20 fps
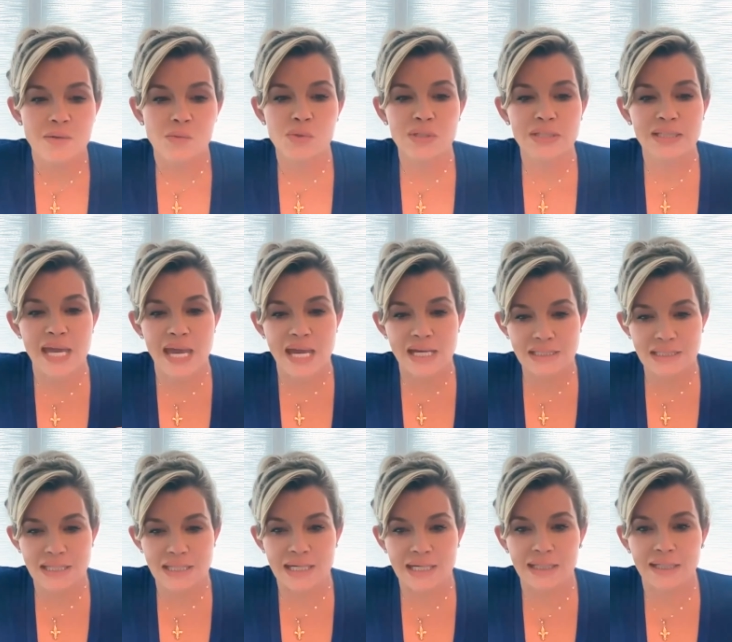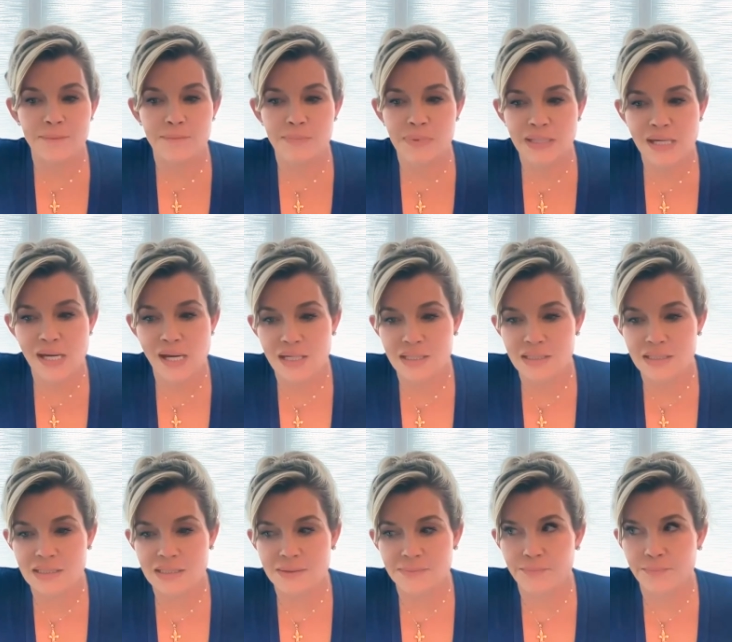was gaslighting him,
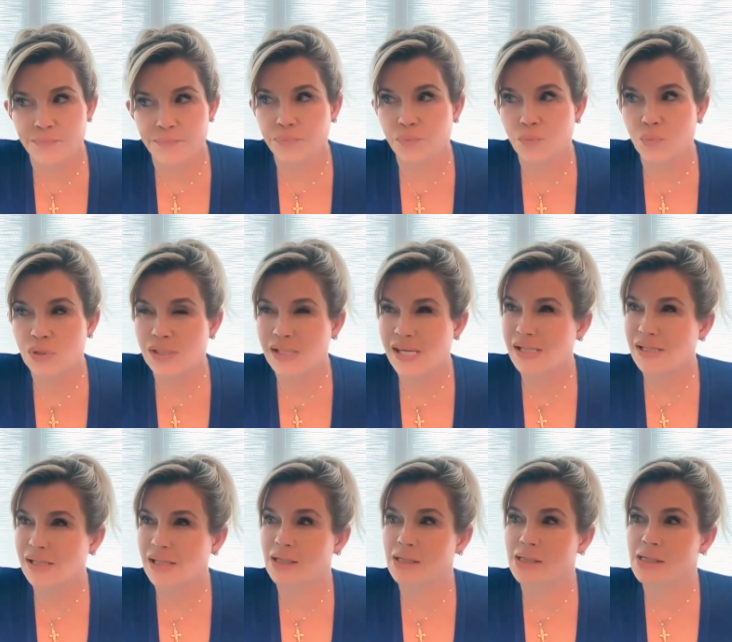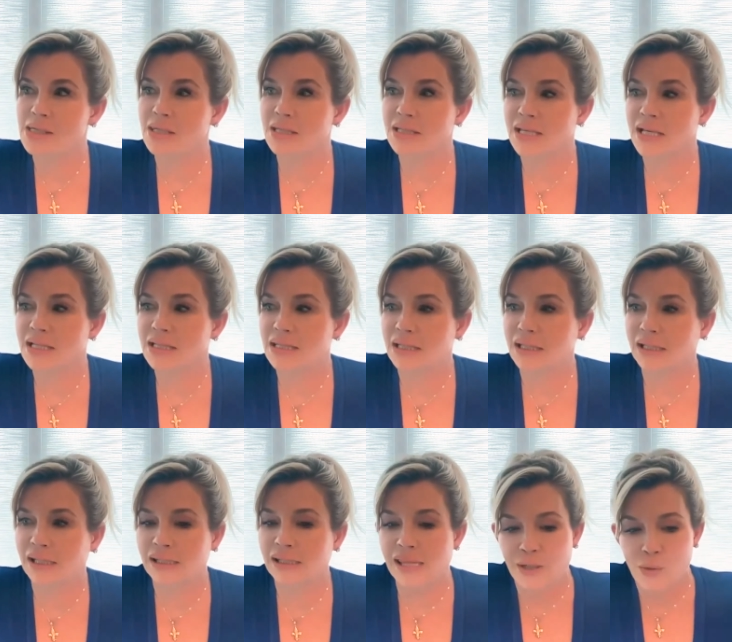because was gaslighting in the sense that
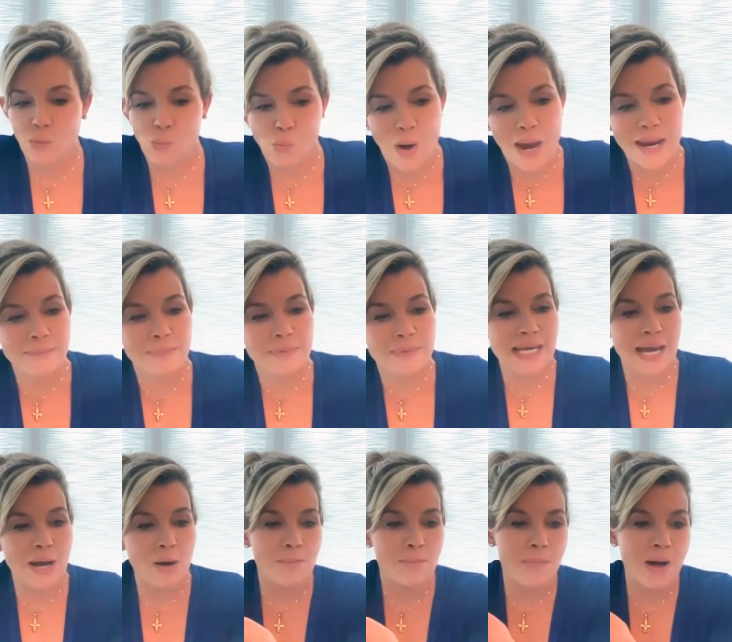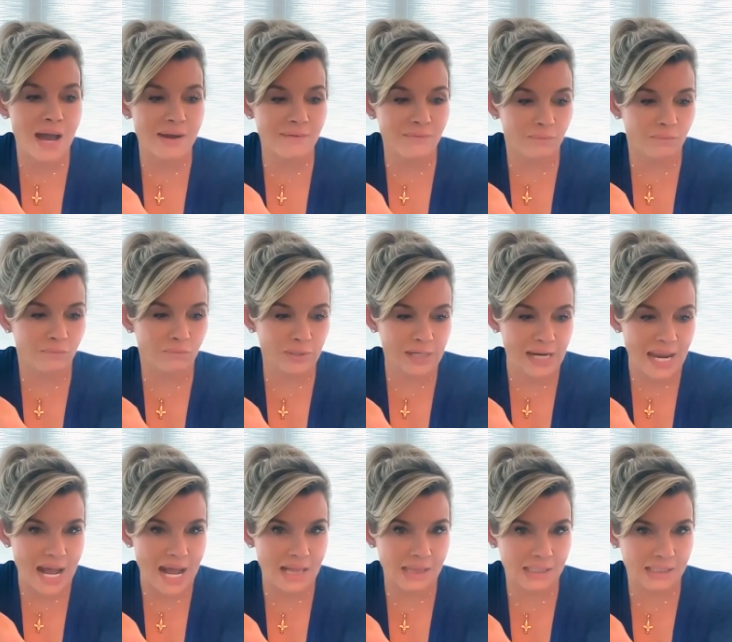he like wiped out my
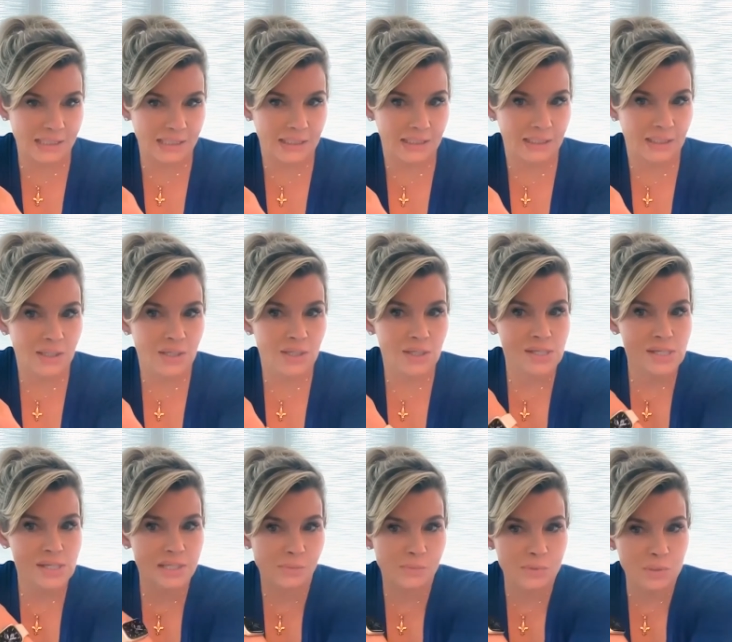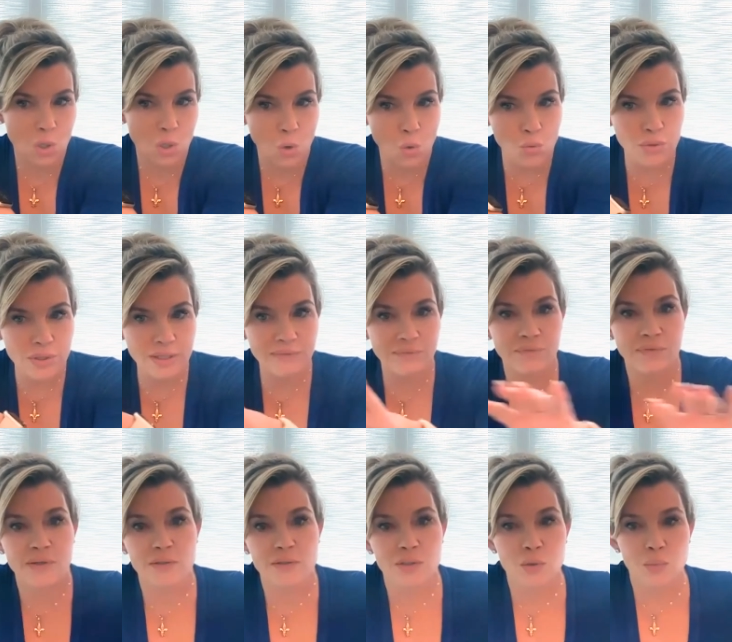reality, and it was only
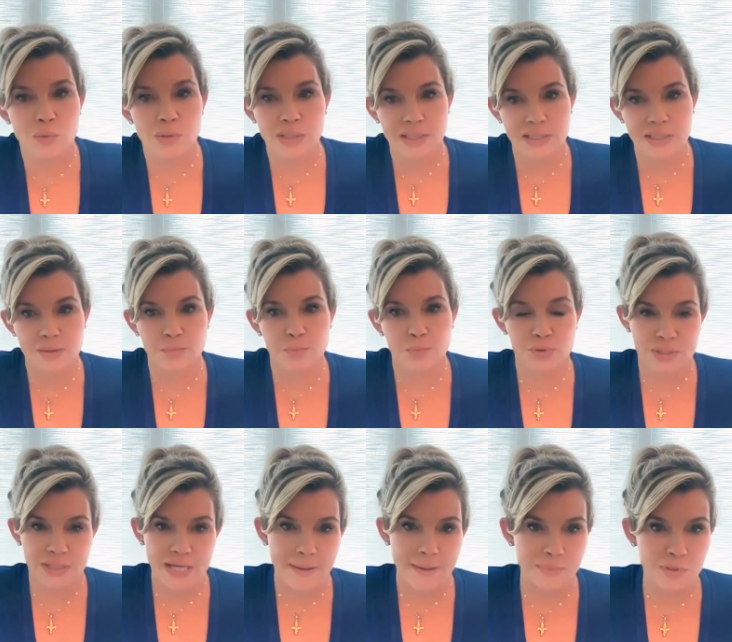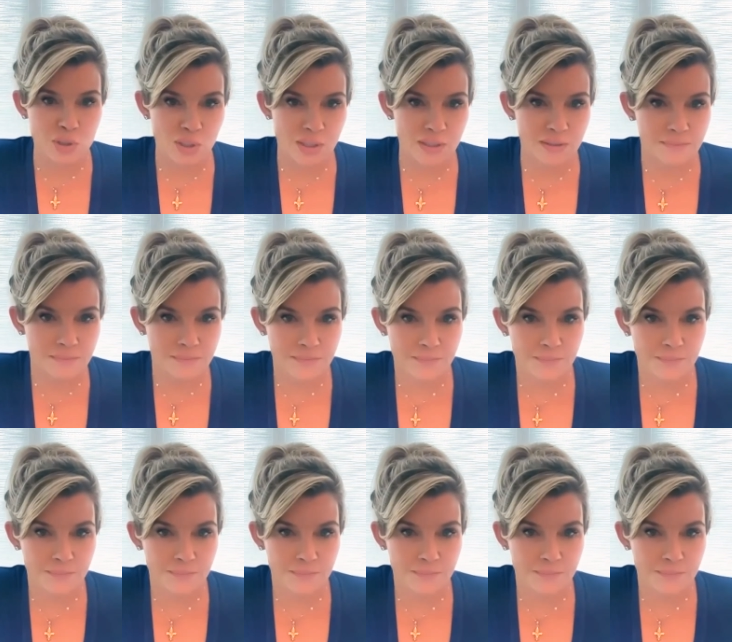filled with his perception.